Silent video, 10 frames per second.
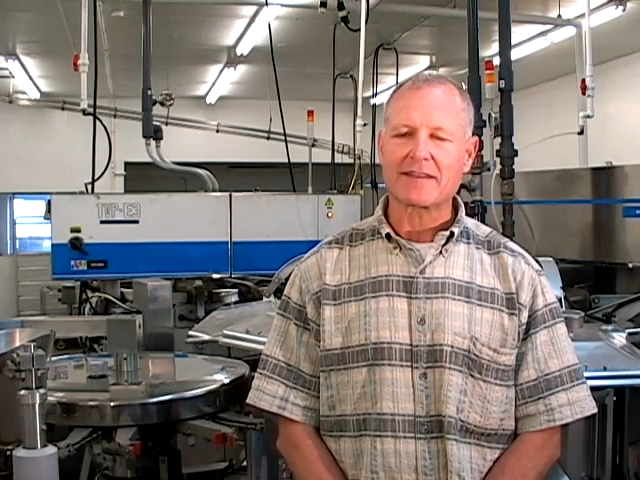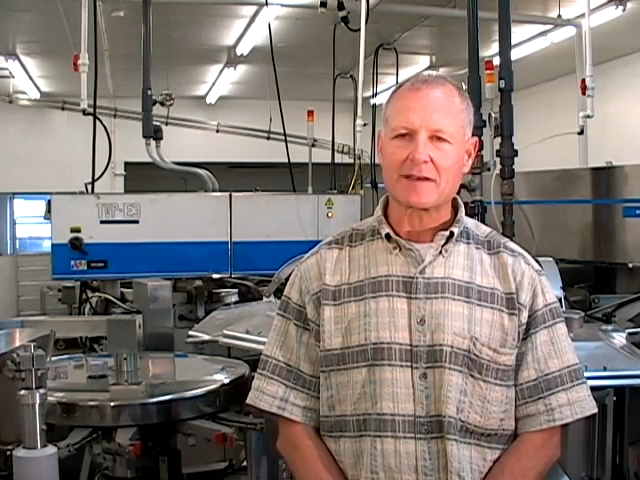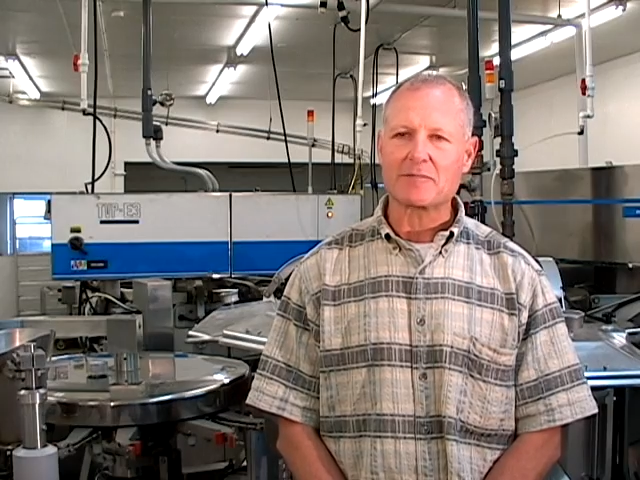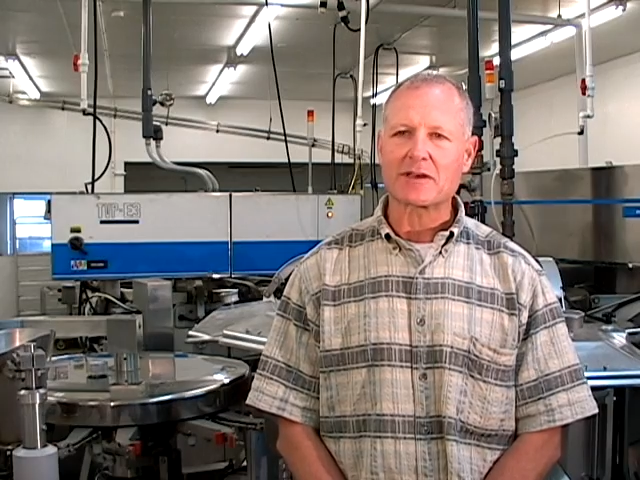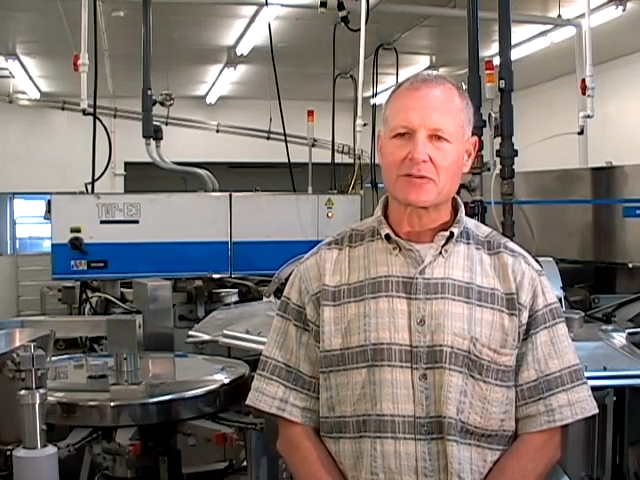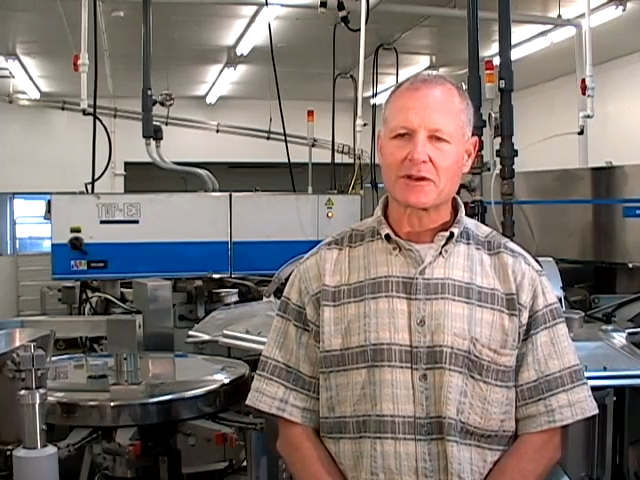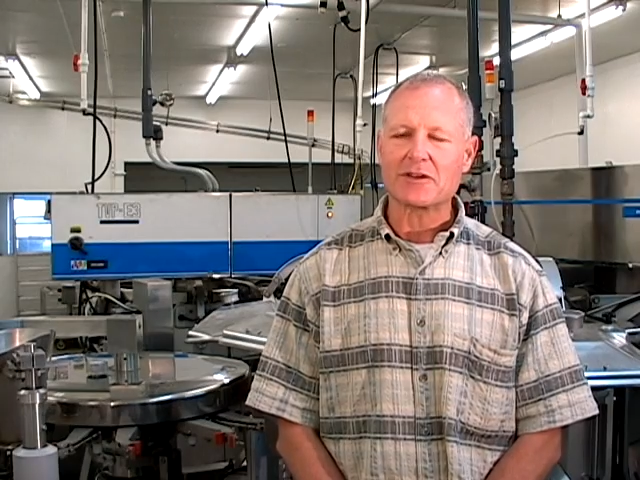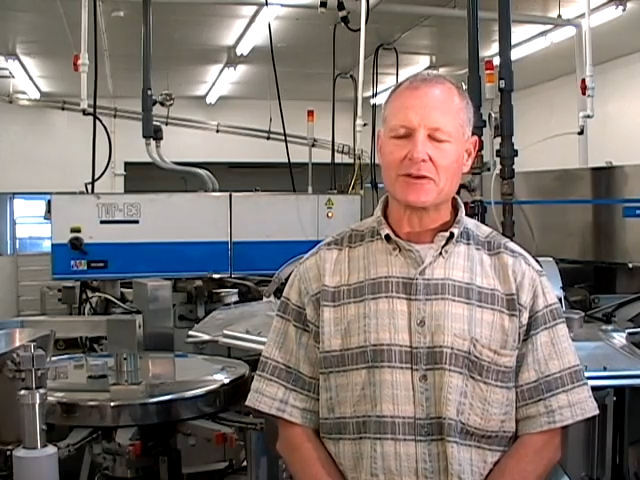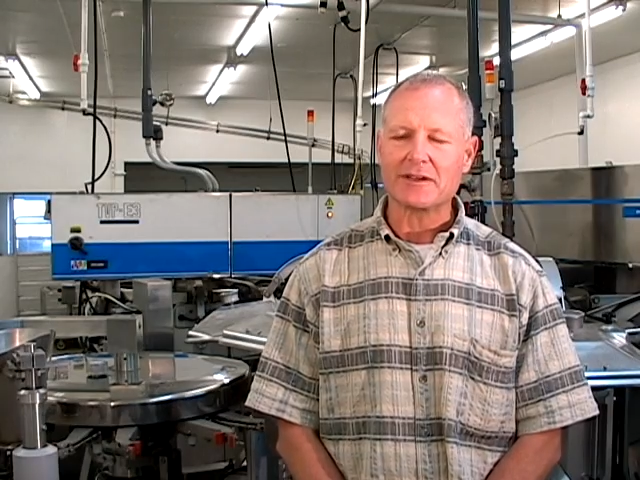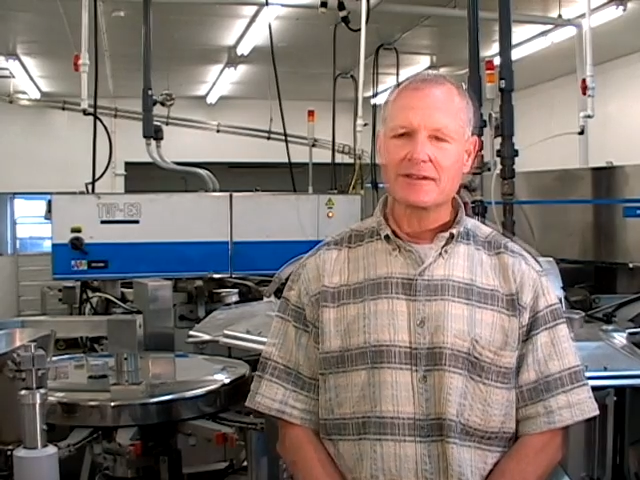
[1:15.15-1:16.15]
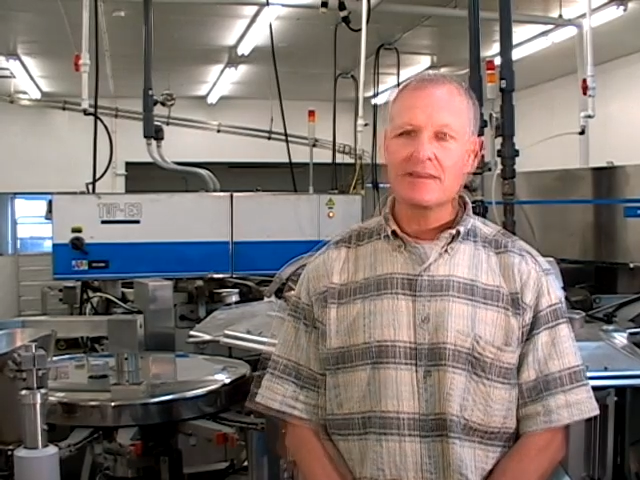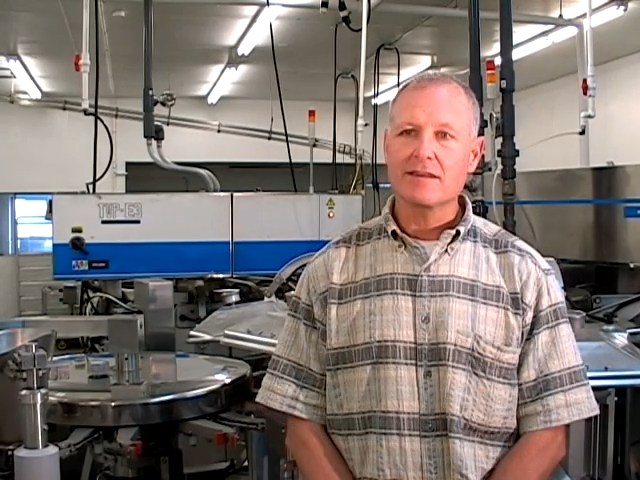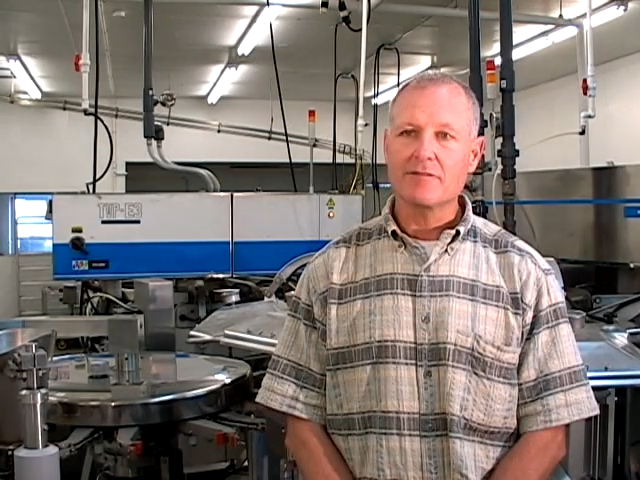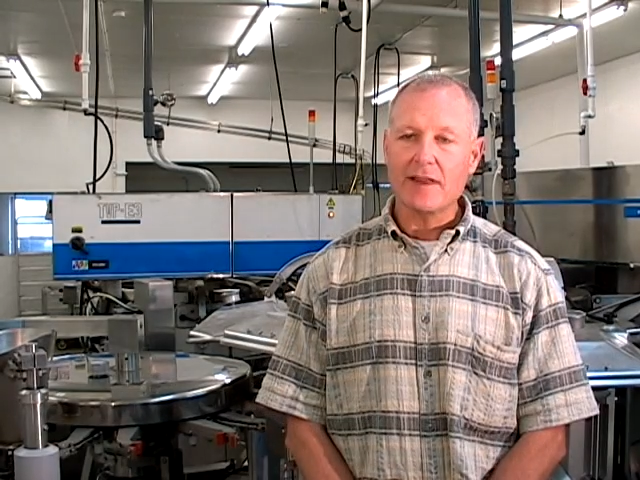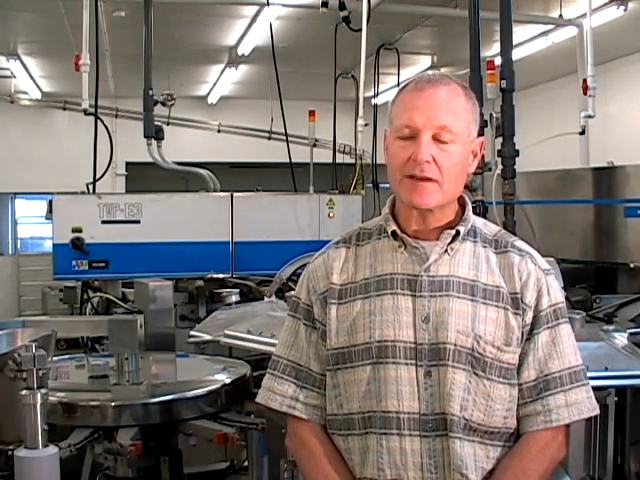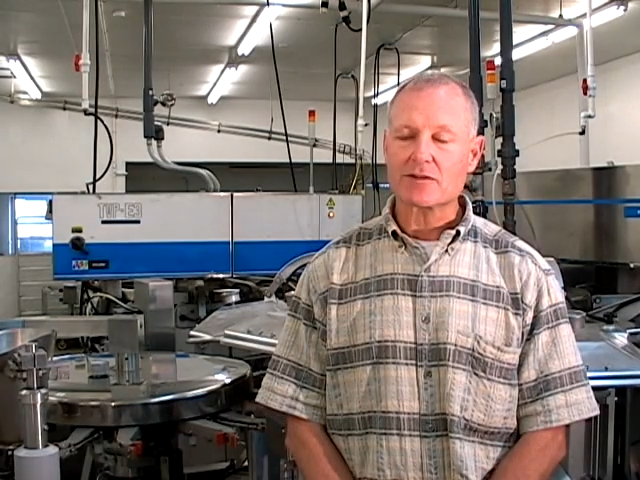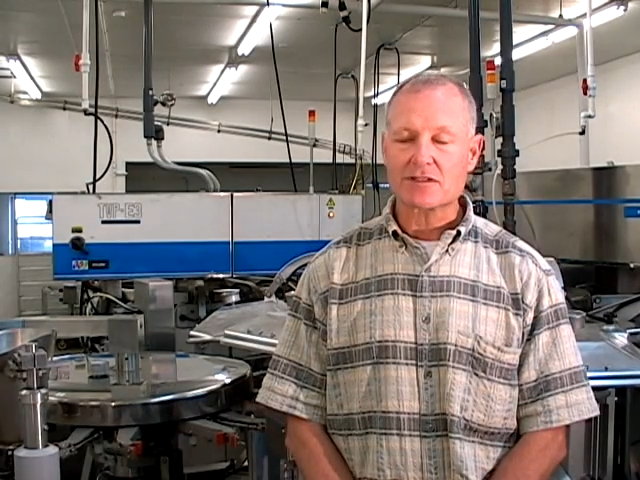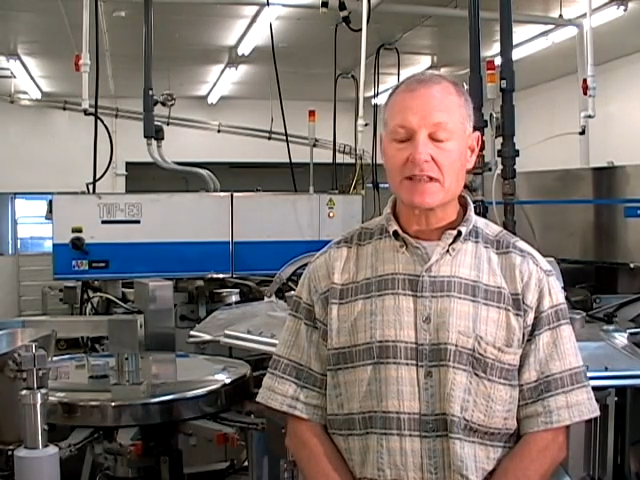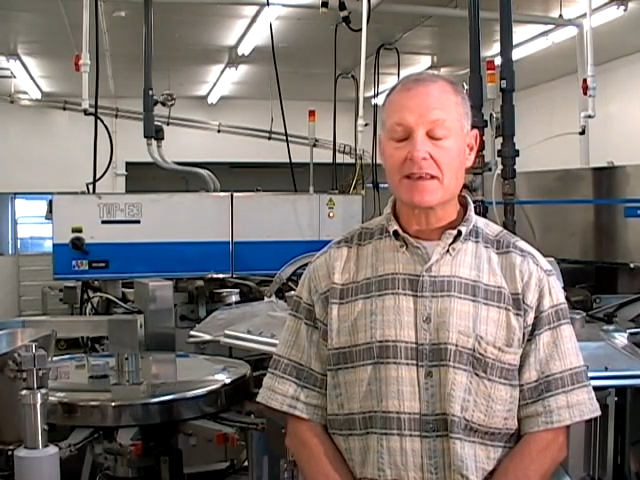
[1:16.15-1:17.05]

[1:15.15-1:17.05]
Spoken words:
to that big through tuna. The flavors,